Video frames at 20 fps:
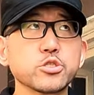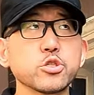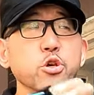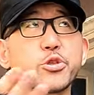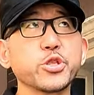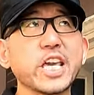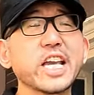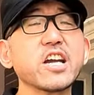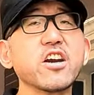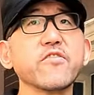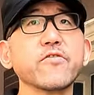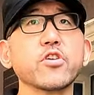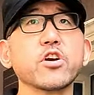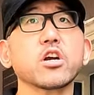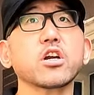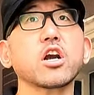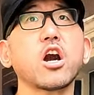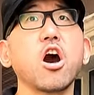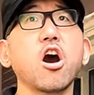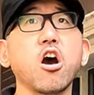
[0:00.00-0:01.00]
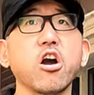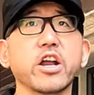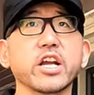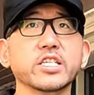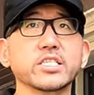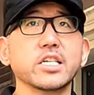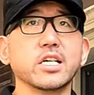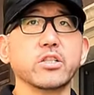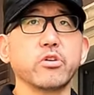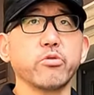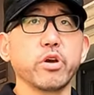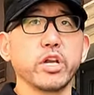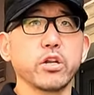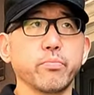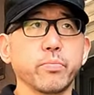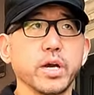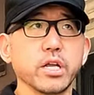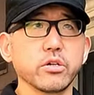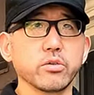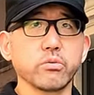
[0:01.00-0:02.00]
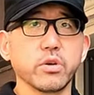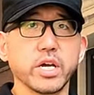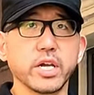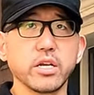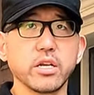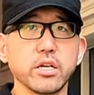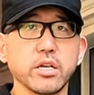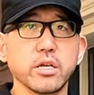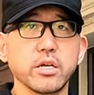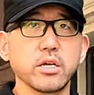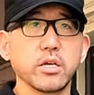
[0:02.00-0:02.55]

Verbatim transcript: So think of a car accelerator pedal, right?